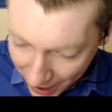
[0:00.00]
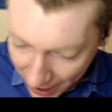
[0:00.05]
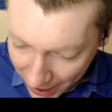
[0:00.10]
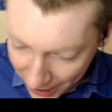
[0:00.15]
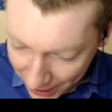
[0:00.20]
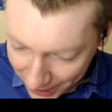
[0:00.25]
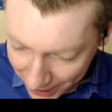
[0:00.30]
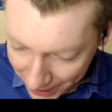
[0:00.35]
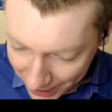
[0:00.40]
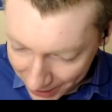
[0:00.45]

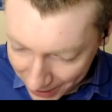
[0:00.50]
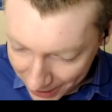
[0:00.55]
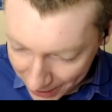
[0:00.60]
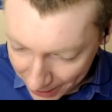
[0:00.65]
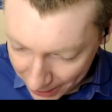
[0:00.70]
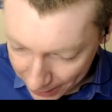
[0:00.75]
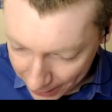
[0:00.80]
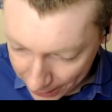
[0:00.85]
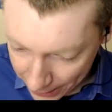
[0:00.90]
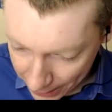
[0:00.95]

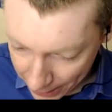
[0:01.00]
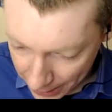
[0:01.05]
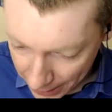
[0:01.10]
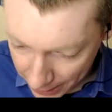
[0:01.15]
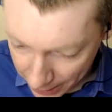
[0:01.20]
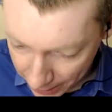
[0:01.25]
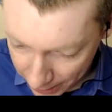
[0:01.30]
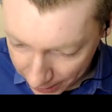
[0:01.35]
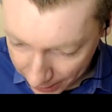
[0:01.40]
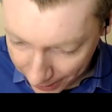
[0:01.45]
I
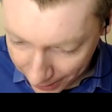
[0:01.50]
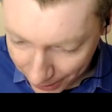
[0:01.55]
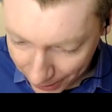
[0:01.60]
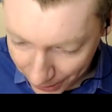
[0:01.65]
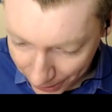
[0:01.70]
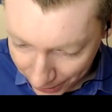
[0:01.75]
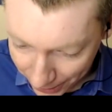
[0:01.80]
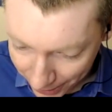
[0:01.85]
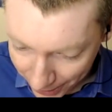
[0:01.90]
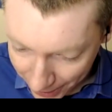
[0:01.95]
think,
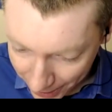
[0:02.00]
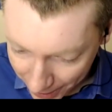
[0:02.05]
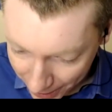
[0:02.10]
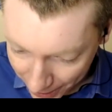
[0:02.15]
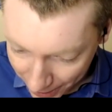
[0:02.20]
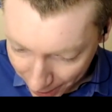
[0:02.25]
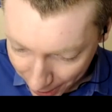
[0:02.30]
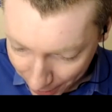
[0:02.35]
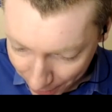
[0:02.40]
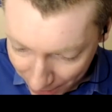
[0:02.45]

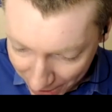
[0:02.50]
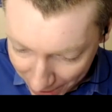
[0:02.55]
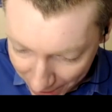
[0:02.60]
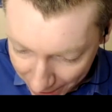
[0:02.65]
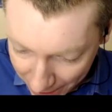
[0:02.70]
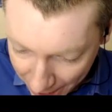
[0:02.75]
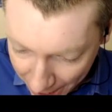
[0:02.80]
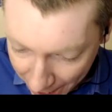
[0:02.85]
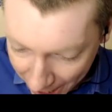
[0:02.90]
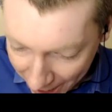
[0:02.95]
I mean,
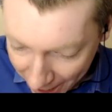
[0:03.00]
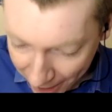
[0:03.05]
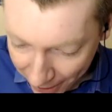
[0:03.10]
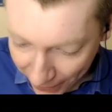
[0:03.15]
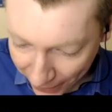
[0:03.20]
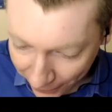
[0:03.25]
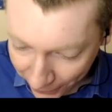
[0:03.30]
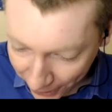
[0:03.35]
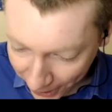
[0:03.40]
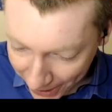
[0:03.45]
yeah, I
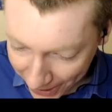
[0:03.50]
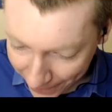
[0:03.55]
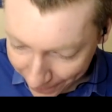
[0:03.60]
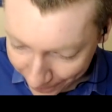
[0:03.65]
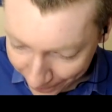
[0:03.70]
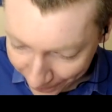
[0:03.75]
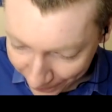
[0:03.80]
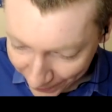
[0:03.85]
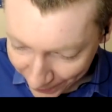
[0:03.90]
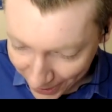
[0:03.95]
think I've got it.
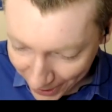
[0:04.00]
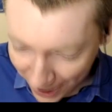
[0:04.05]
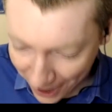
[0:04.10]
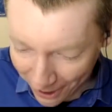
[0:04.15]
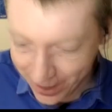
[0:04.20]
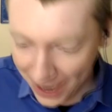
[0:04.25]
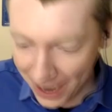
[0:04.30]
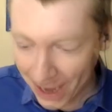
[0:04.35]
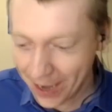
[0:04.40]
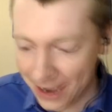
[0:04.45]

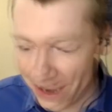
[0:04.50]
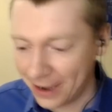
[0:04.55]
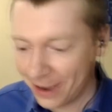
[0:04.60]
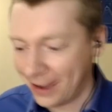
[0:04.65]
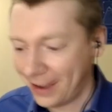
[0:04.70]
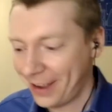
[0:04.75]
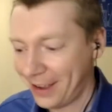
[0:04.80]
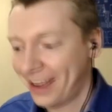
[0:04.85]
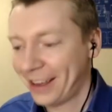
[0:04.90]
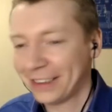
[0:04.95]
Okay,
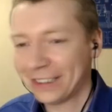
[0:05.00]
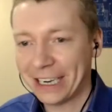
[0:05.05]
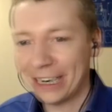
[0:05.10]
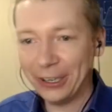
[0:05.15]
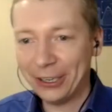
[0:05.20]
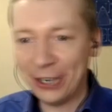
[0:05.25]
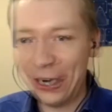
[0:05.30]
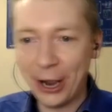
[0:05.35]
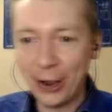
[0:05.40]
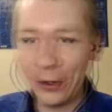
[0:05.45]
shall I
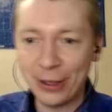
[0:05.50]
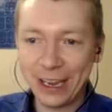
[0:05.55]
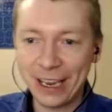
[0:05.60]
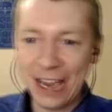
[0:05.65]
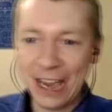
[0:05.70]
show the